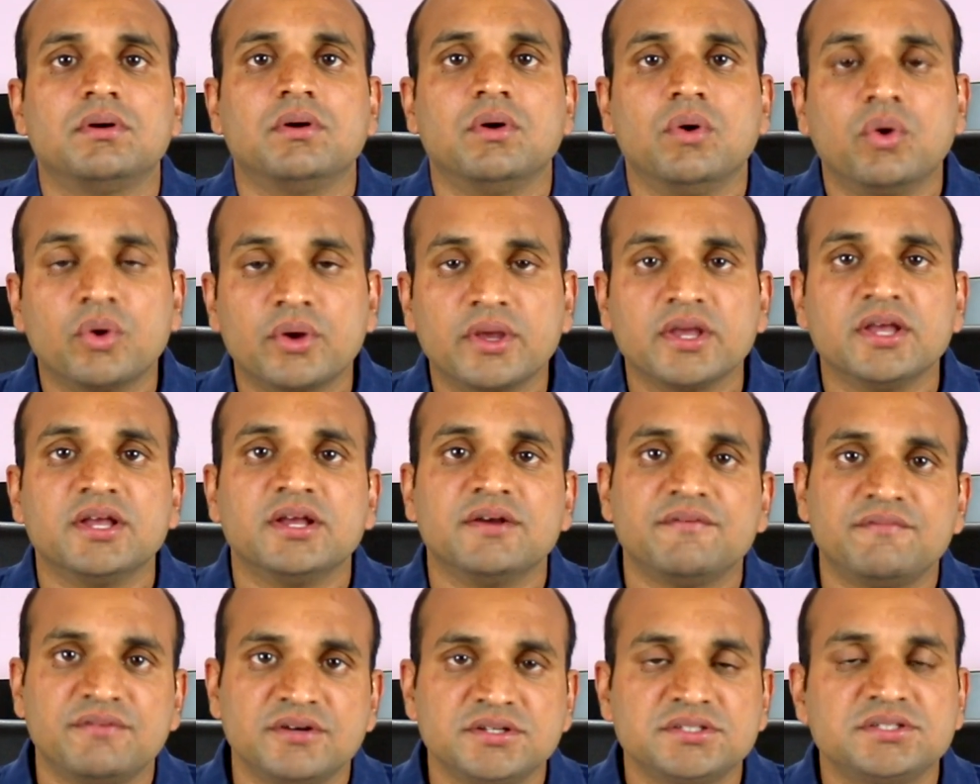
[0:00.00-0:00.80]

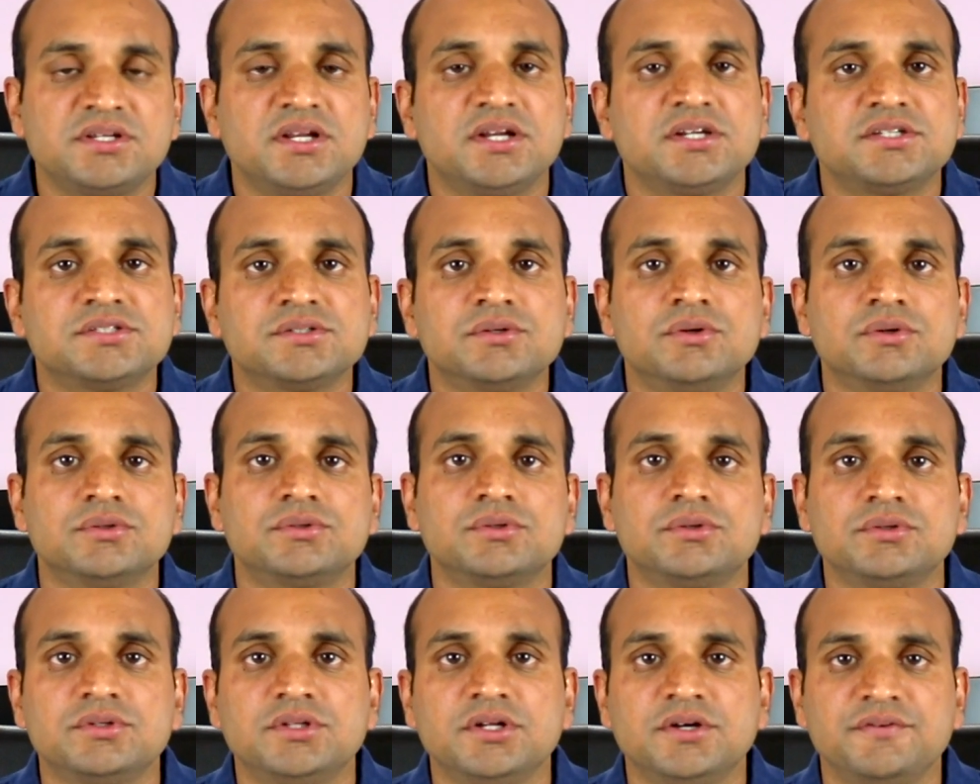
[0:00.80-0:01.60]
Okay, first let's go
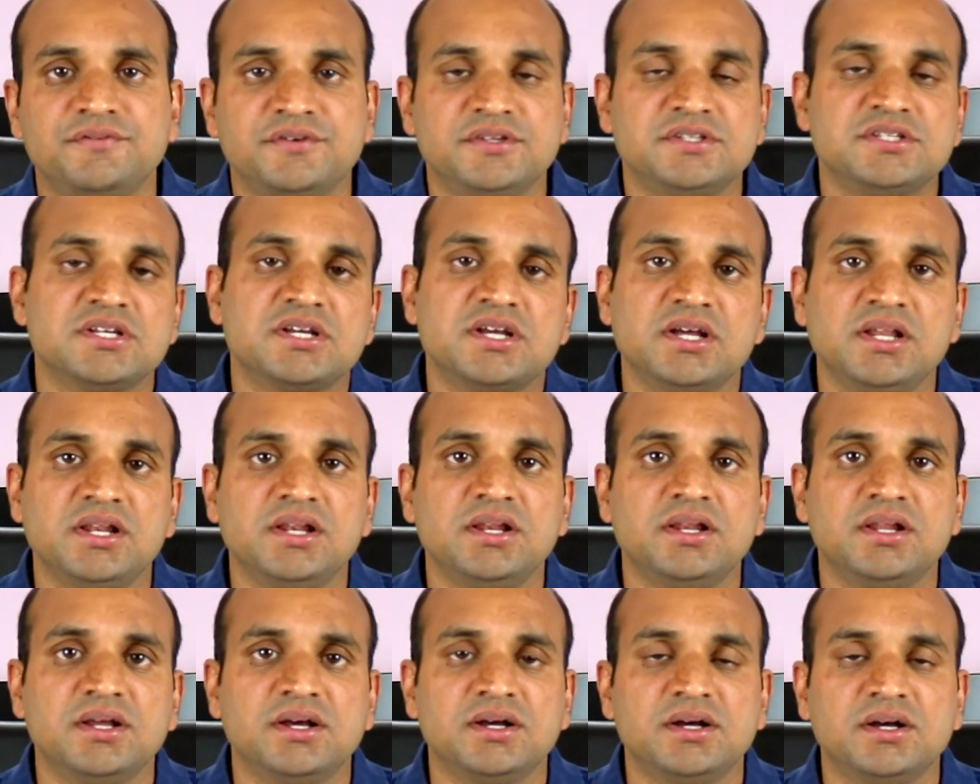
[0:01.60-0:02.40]
through the
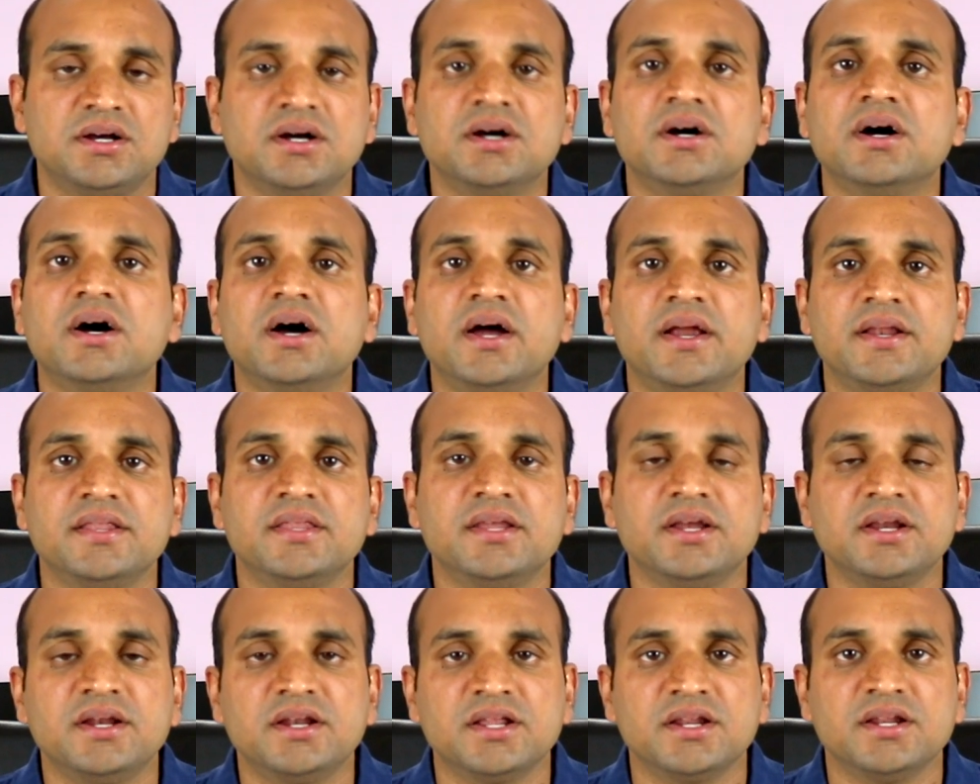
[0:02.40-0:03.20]
physical and the
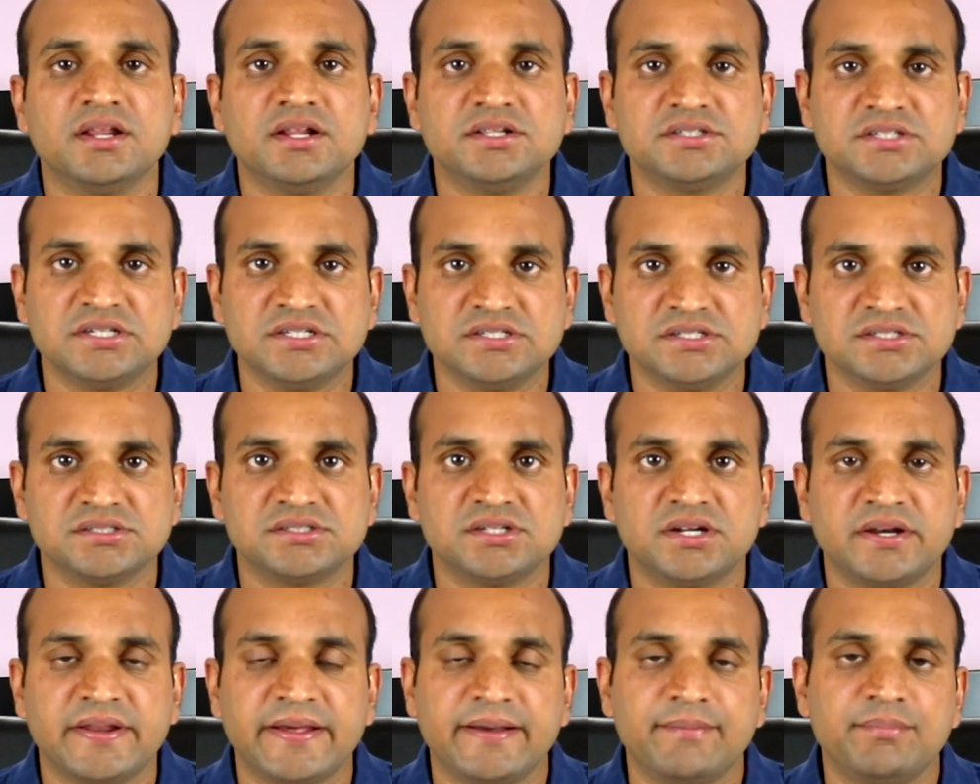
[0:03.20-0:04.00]
internal changes
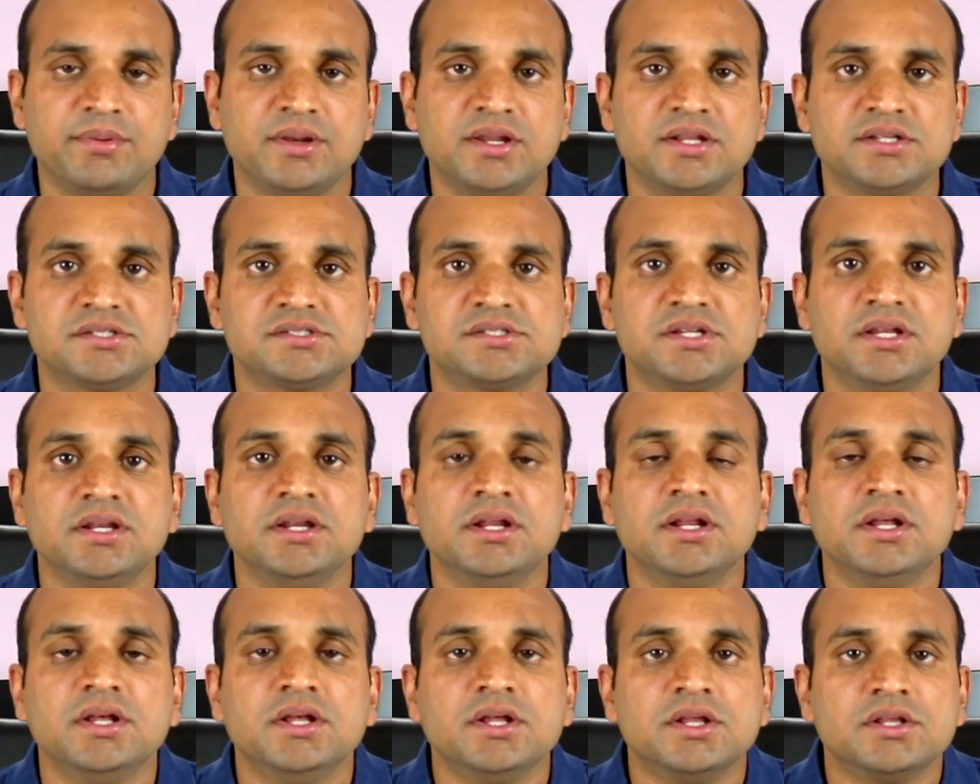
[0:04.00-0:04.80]
that Apple has
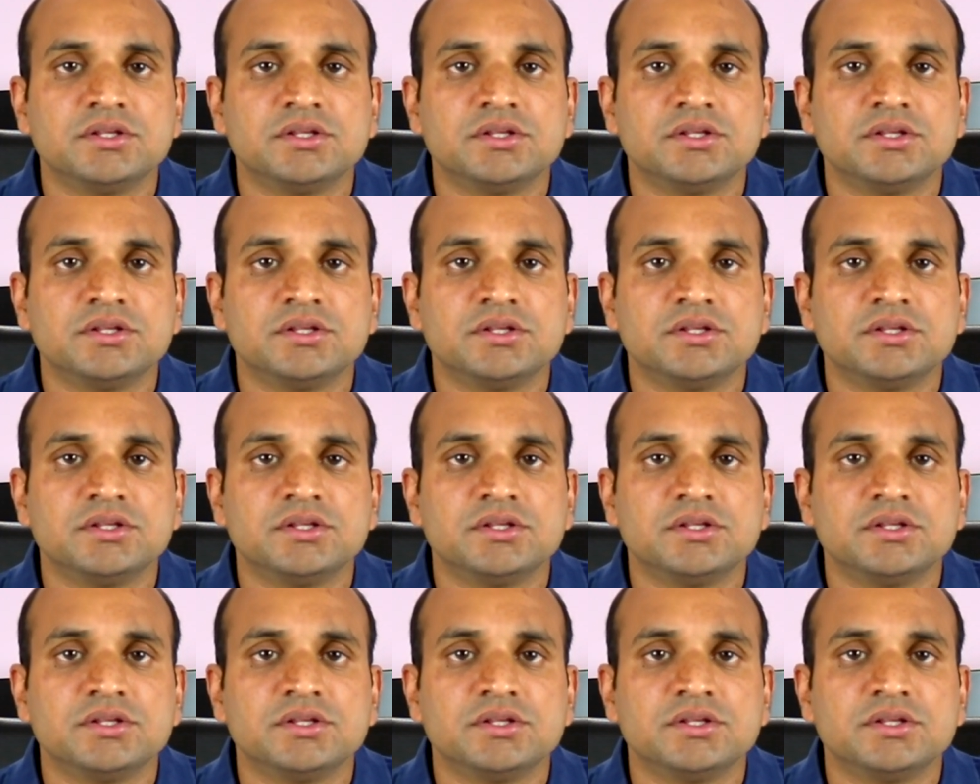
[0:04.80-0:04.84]
done.